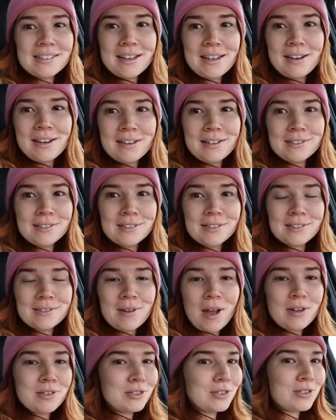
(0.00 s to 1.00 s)
It is
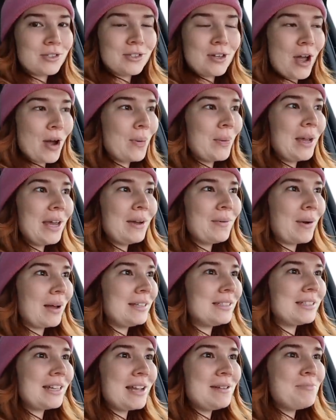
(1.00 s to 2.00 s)
a snowy
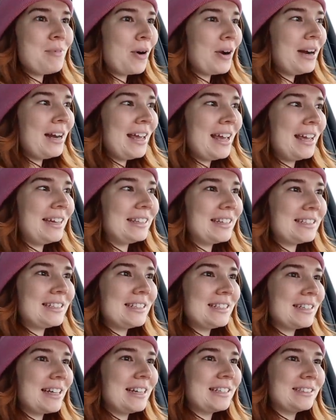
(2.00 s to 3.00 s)
Wednesday morning. This
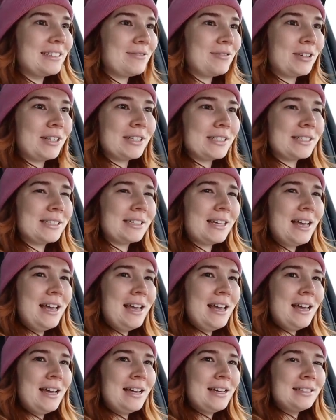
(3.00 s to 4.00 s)
is like the first
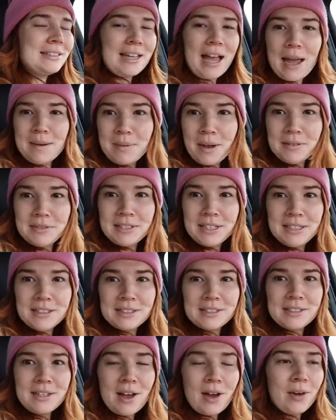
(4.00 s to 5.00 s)
time I've seen
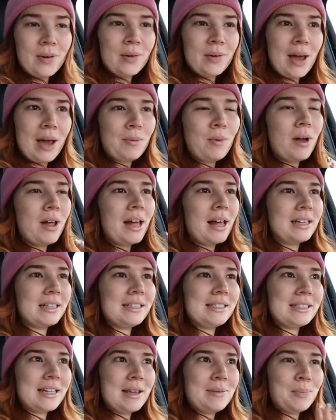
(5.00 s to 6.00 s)
snow, well, at
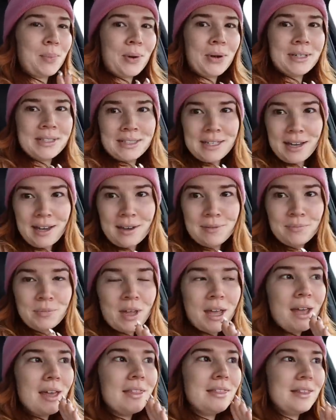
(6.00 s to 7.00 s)
least in Boise,
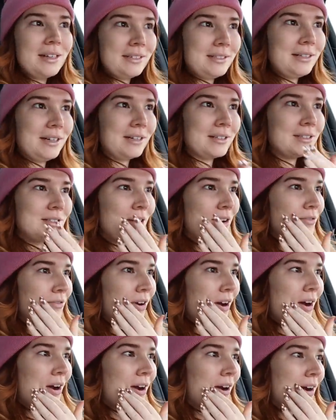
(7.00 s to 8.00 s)
this year so
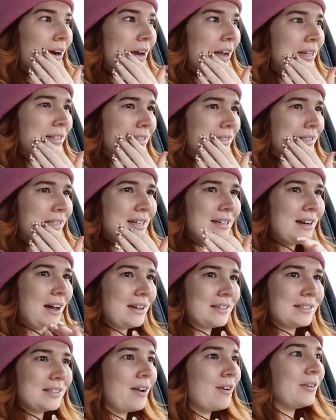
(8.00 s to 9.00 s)
far. It did
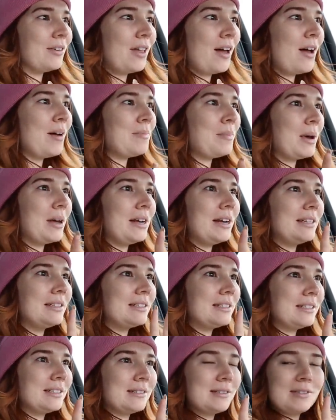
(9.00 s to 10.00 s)
not snow a lot, but
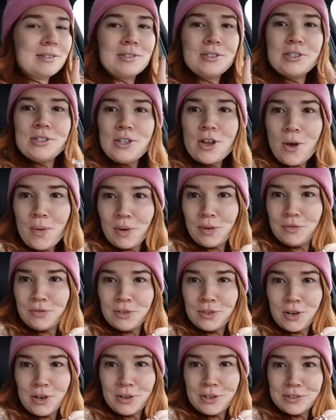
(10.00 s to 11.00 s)
it's snowing
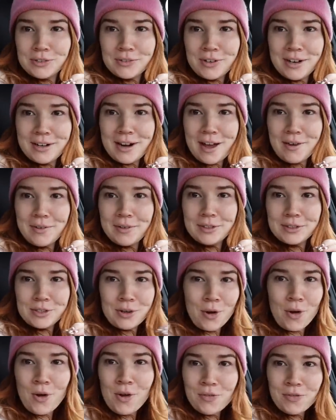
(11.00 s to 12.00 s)
flurries right now, and it's a
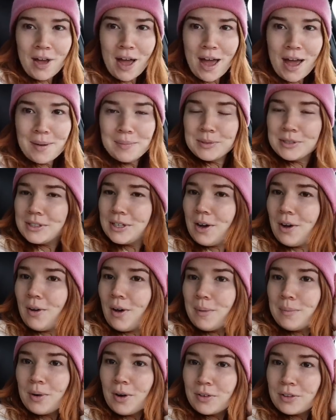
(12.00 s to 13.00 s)
whole vibe. So
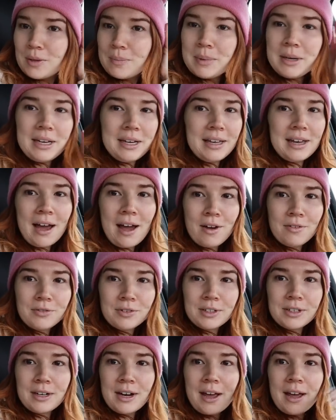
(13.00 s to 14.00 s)
I broke the beanie out
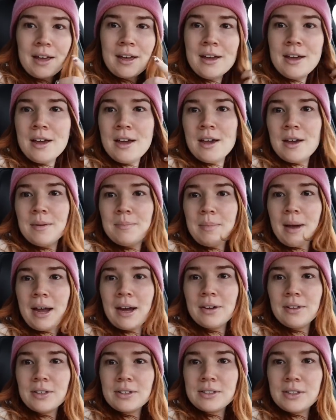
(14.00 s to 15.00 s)
for today. My
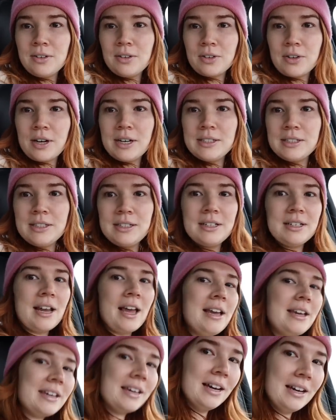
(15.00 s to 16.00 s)
hair looks a little crazy today
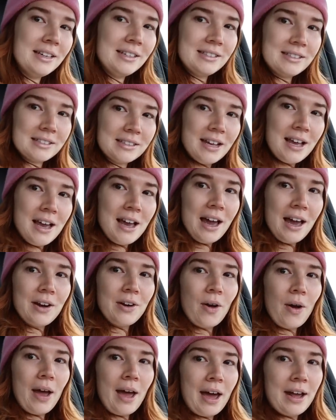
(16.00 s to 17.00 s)
because, I don't
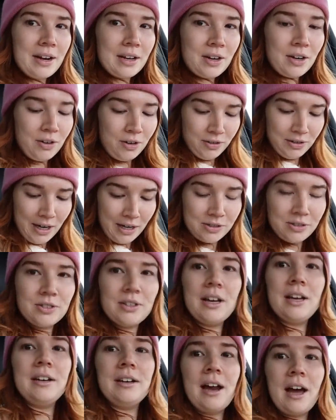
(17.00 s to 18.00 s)
know, I had it curled
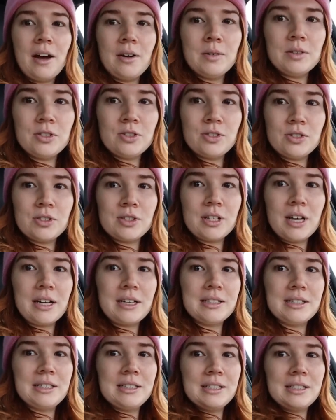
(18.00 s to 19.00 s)
yesterday, and now it's just like
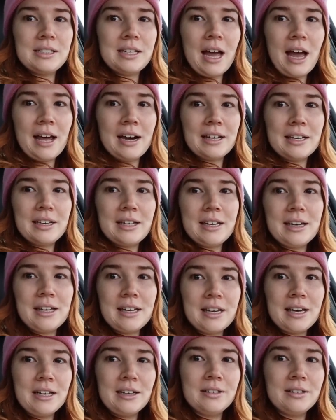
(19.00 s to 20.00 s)

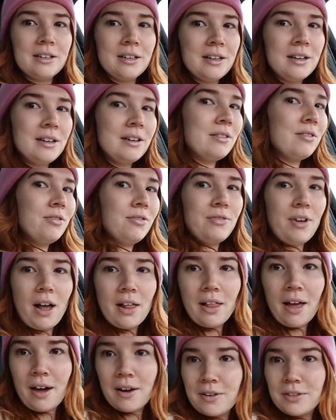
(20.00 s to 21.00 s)
staticky and
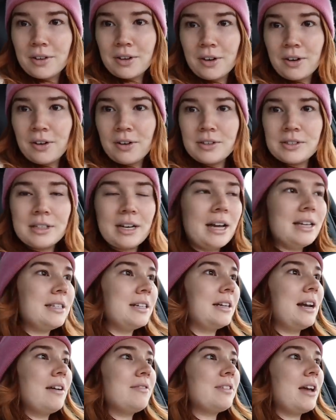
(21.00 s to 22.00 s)
fell out of the curls, and I
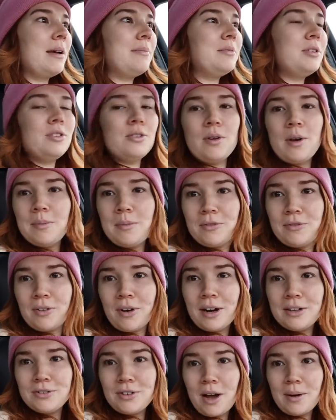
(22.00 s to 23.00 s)
didn't have time to do it
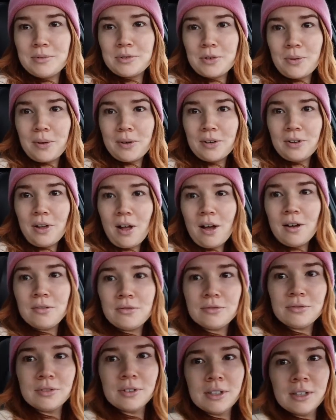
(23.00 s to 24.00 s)
before I dropped Squirtle
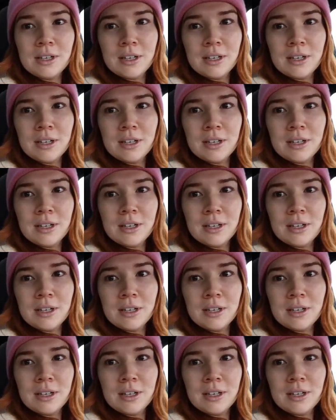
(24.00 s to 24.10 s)
off.